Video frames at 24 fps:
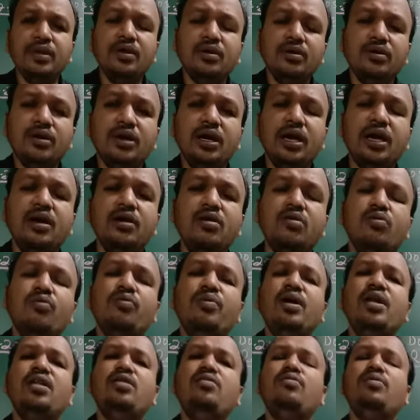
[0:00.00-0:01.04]
okay,
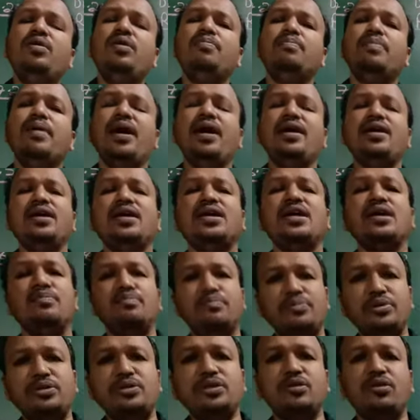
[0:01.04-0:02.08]
when we buy a
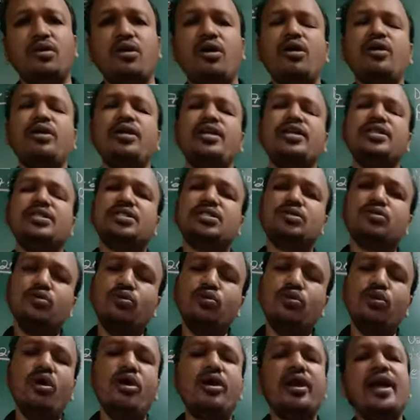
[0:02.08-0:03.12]
computer or in
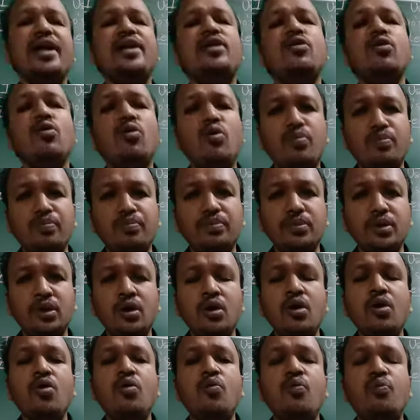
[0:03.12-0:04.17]
school or at home,
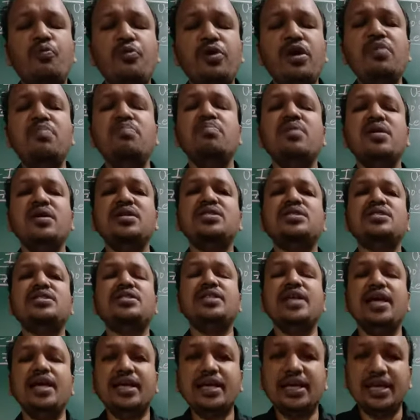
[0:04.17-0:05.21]
we must
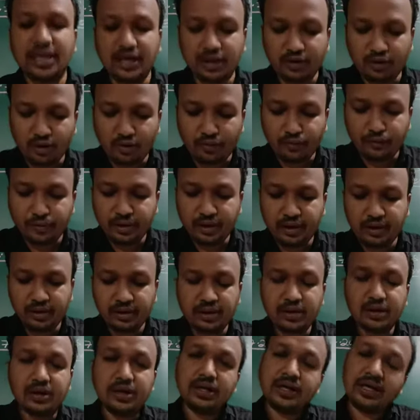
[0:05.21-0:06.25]
take care of a
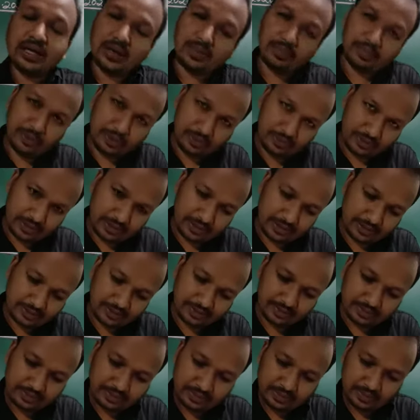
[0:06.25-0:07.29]
computer.
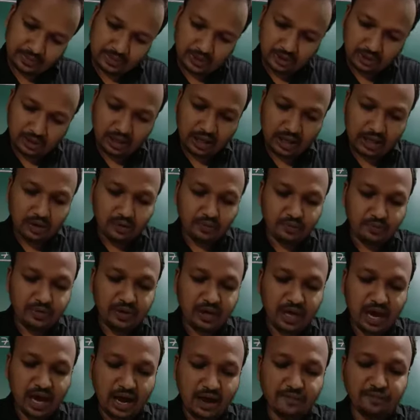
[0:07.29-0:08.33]
Okay, we
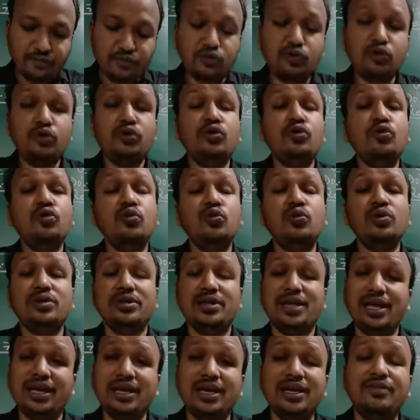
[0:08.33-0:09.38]
have to
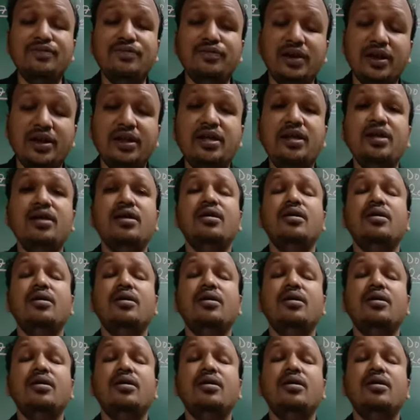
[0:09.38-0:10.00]
take it very,